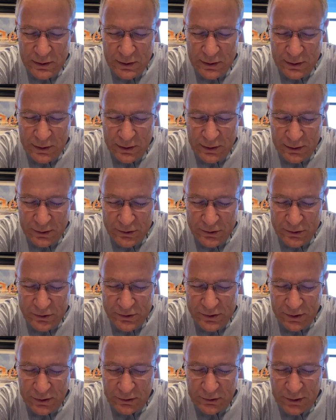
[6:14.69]
uh, uh,
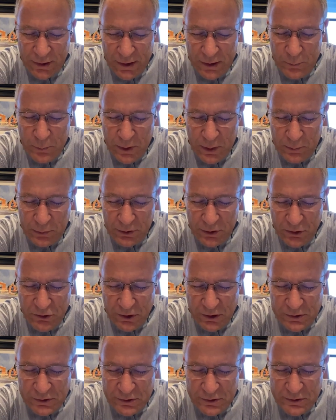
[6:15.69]
still lead people to
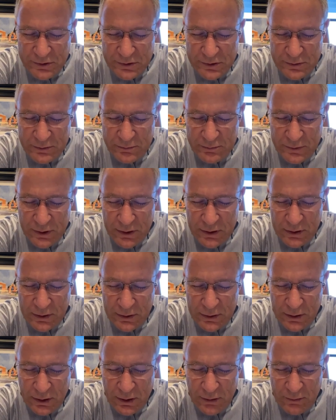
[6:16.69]
Jesus
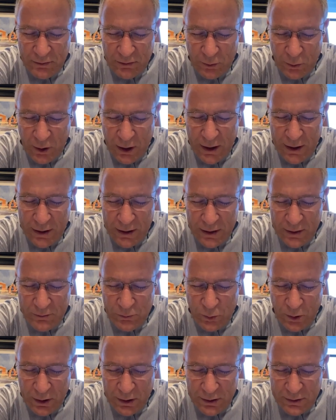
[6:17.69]
in a variety
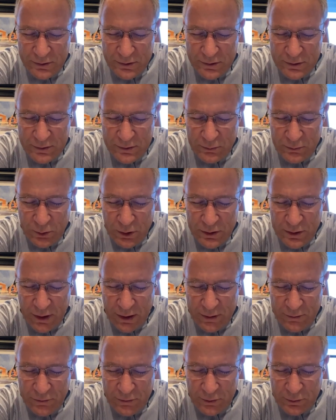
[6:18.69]
of ways. And we're
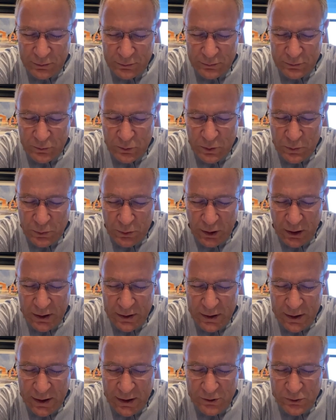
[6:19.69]
thankful. We
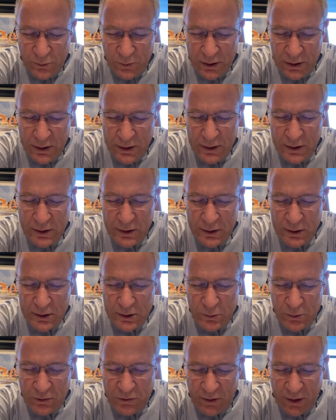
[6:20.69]
pray that as we
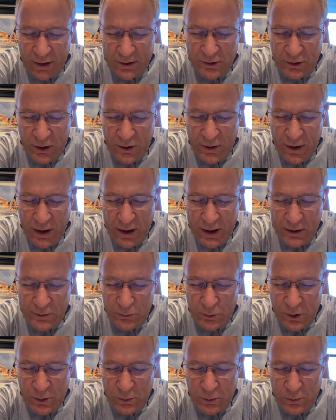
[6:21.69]
reflect on
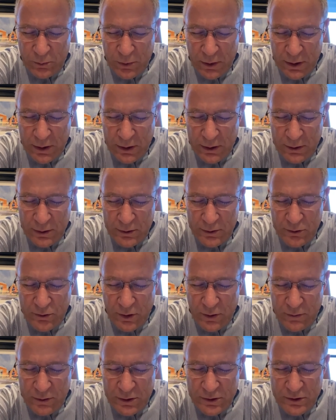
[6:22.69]
that, we will be
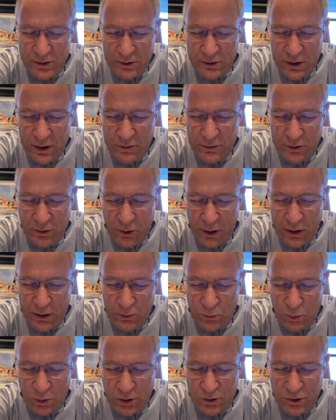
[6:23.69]
driven to even
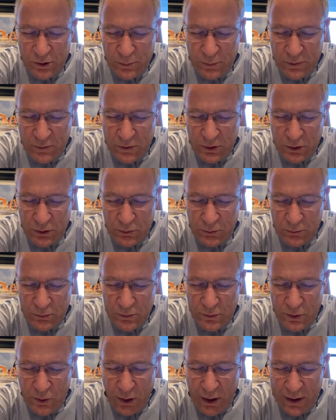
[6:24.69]
greater worship of you,
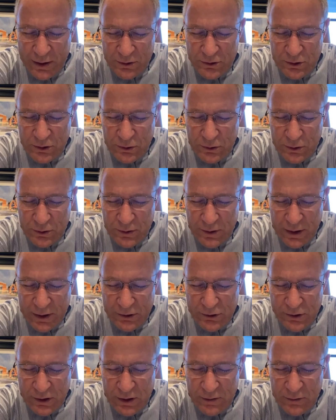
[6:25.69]
gratitude and
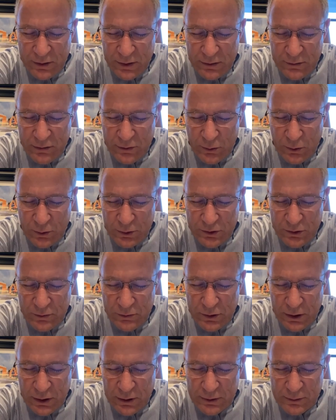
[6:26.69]
thanksgiving for what
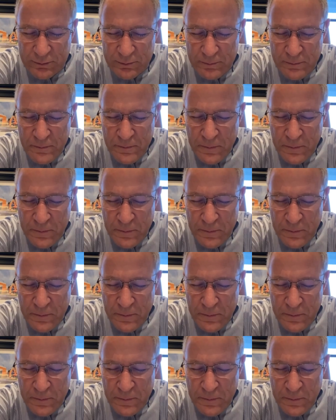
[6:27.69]
you've done.